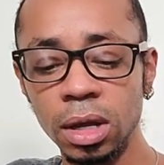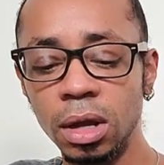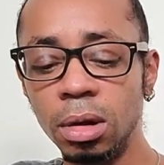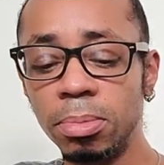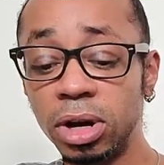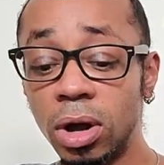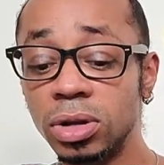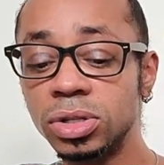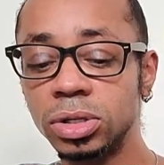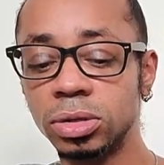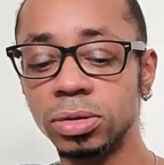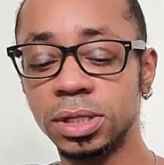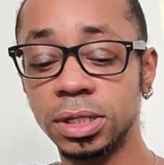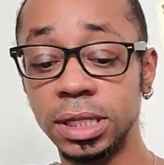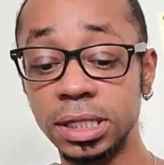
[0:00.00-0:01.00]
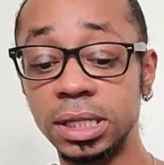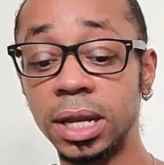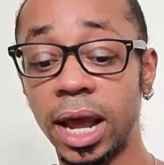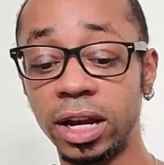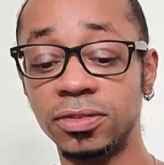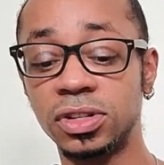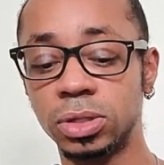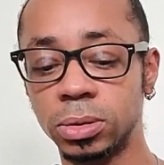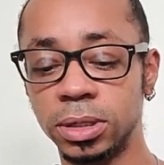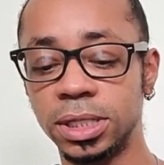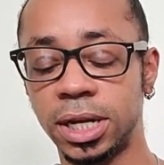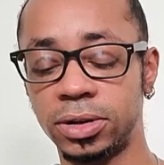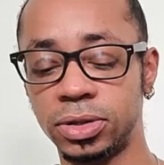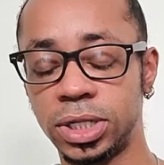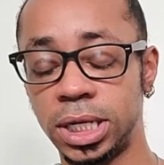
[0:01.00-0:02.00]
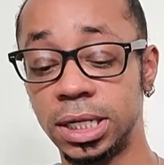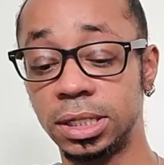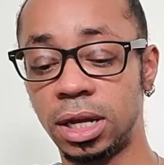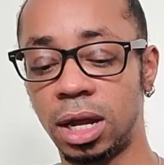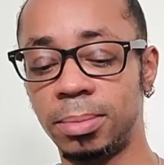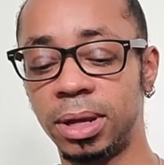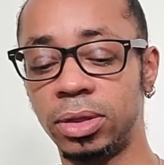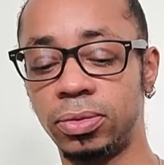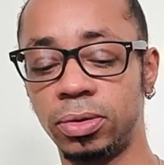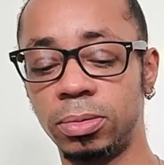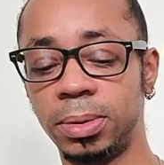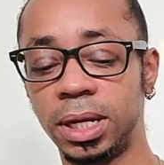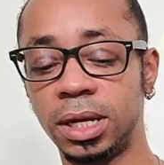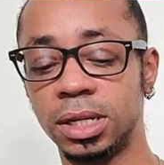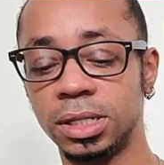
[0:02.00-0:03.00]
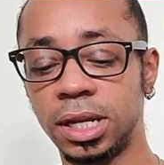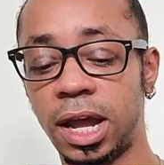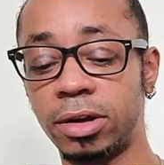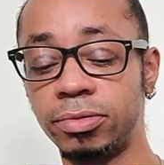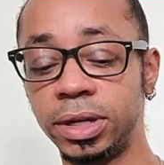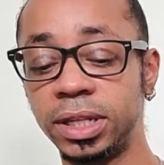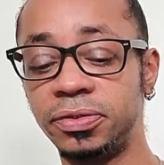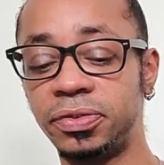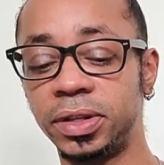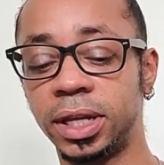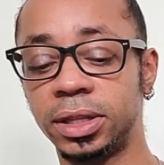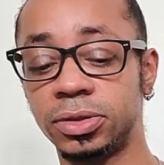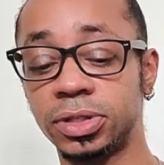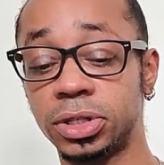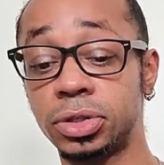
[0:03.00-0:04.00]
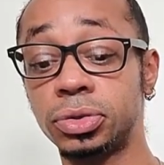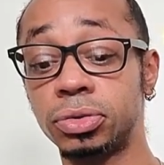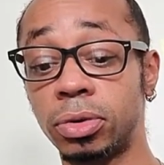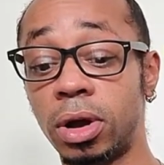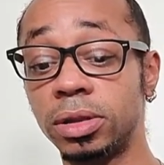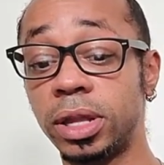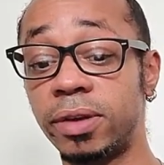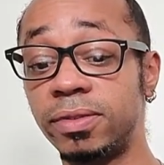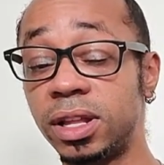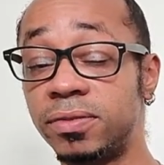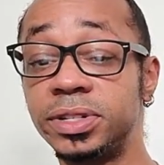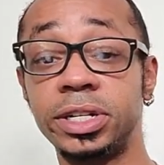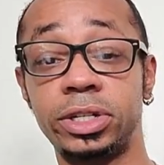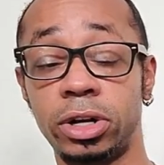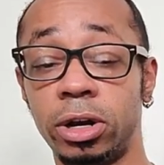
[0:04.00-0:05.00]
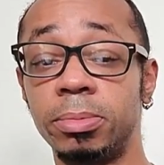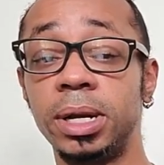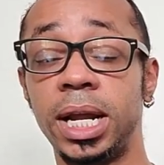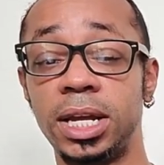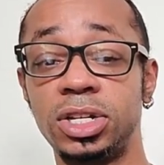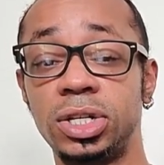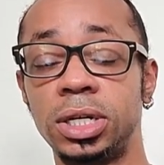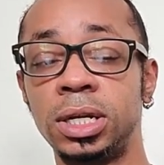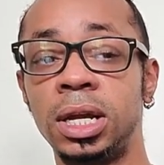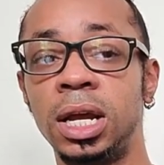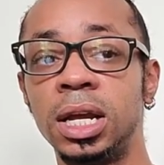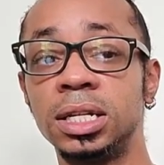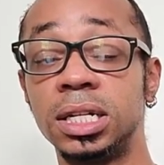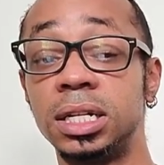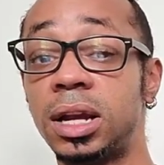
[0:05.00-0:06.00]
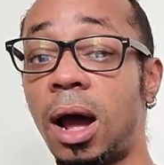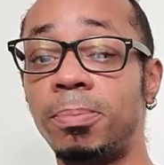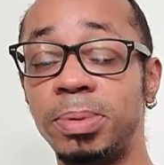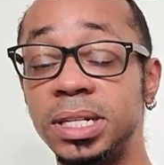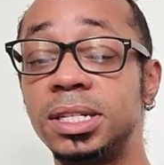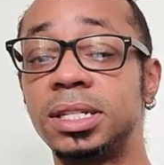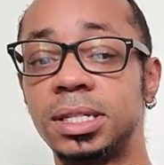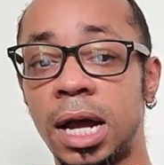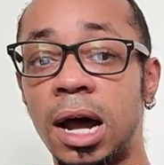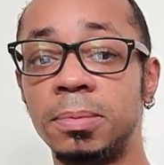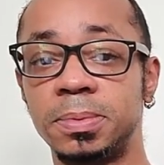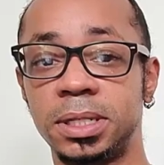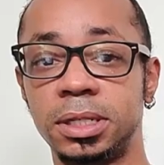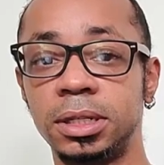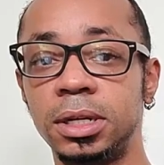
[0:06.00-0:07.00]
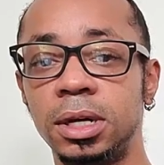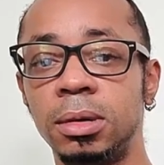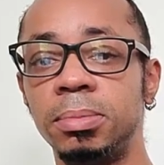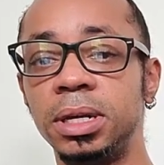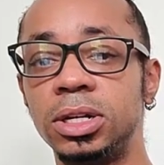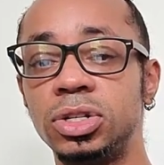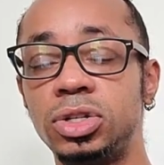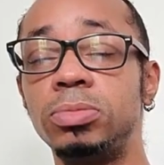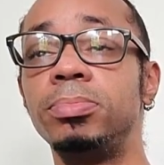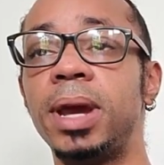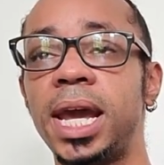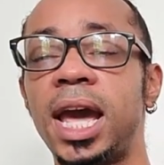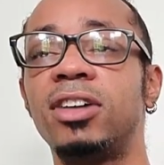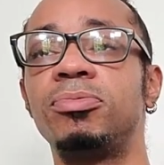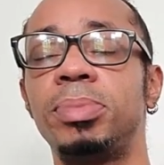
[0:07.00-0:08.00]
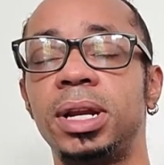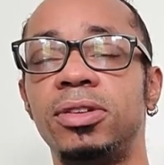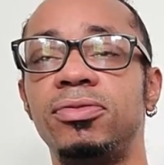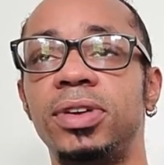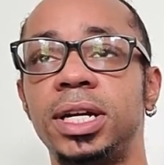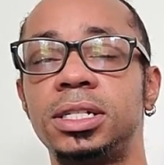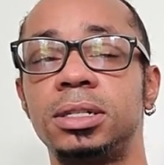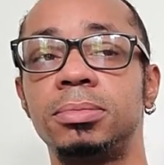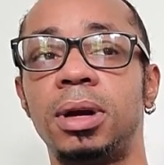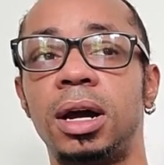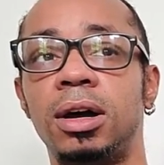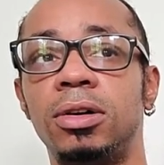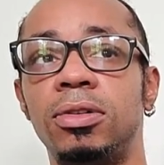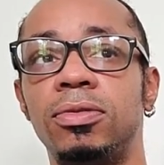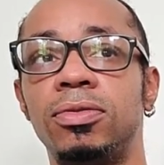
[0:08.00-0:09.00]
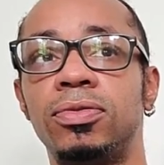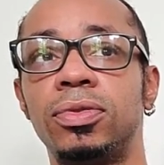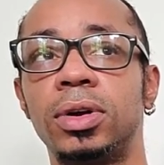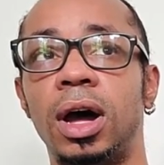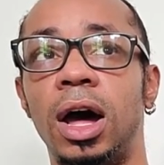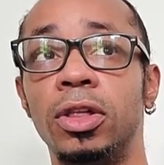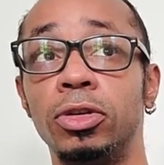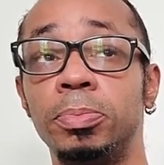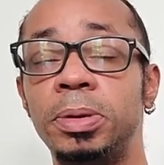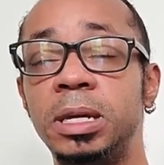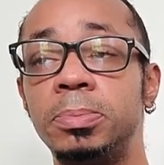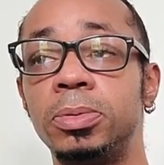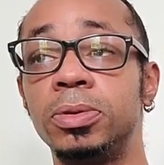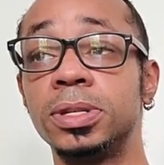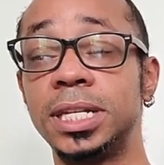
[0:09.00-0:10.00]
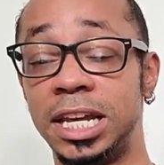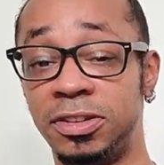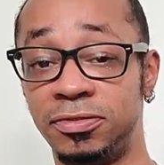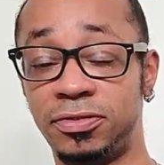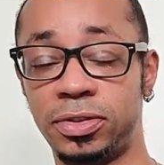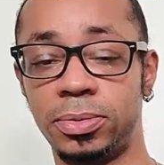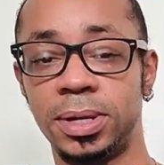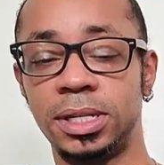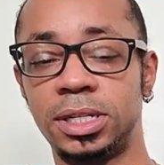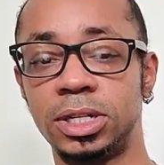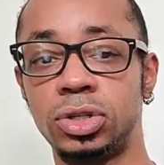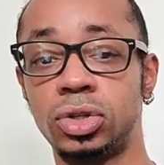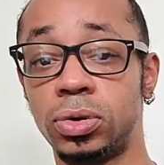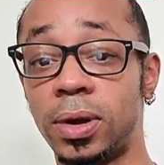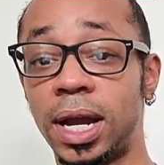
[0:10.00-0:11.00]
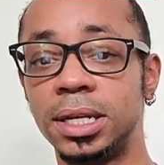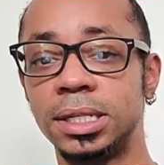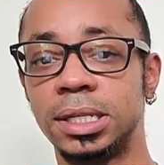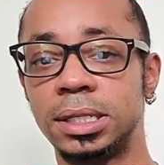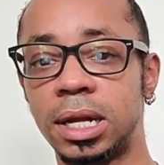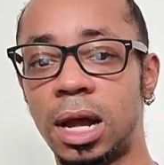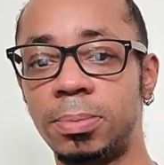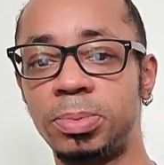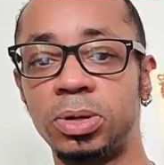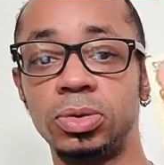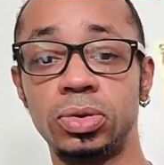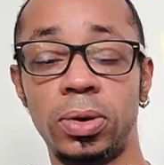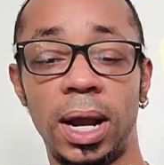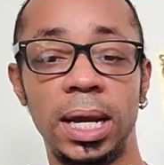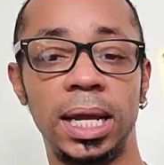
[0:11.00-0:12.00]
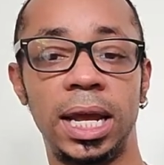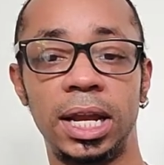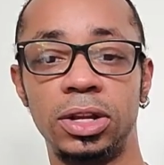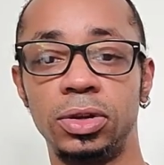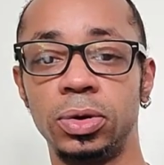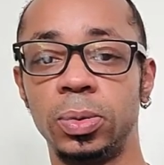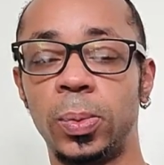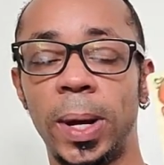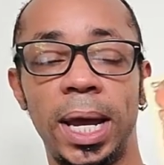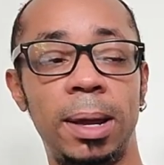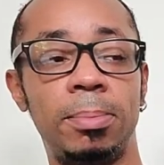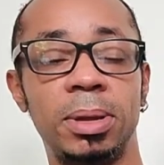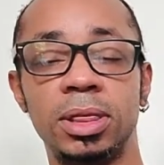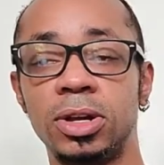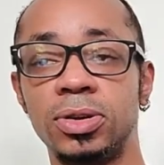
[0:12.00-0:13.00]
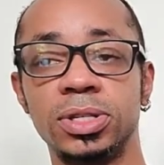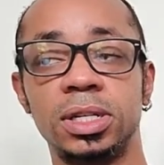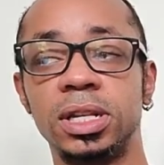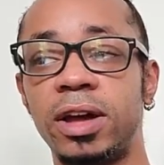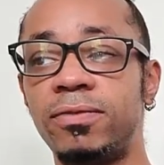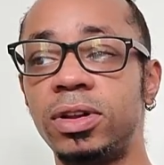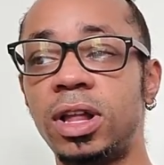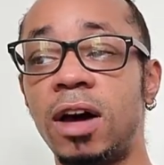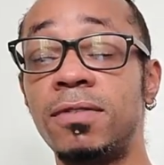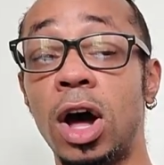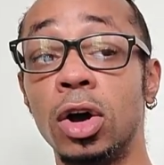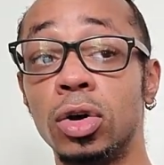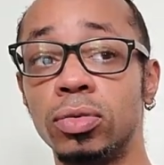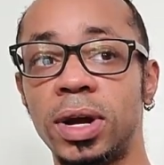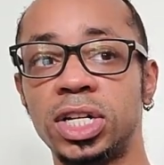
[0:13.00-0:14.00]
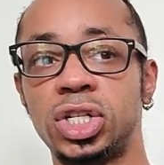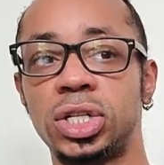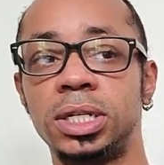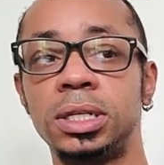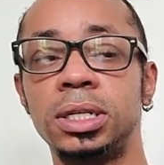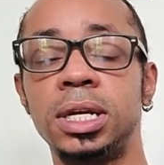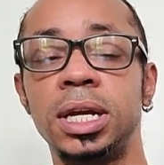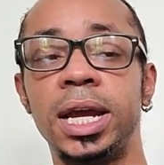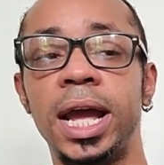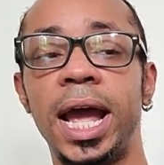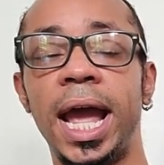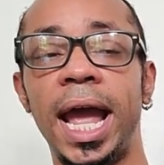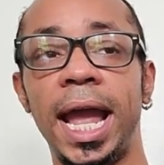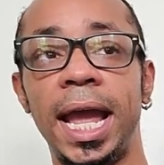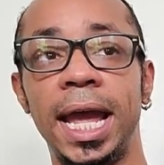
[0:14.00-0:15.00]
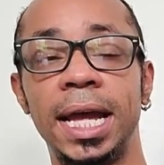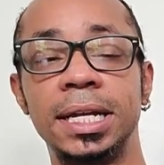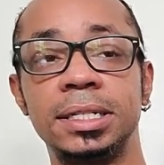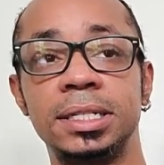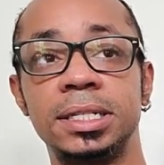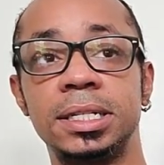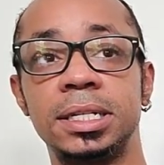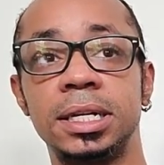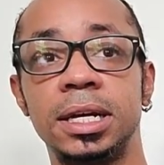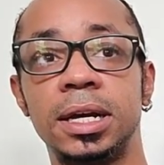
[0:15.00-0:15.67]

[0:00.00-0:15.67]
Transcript: But also, this Knight of Swords energy is coming through because I really feel like there's a strong level of determination to not be stopped, because you may have been a victim of other people's influences trying to stop you, trying to get in your way, but there's a level of aggression and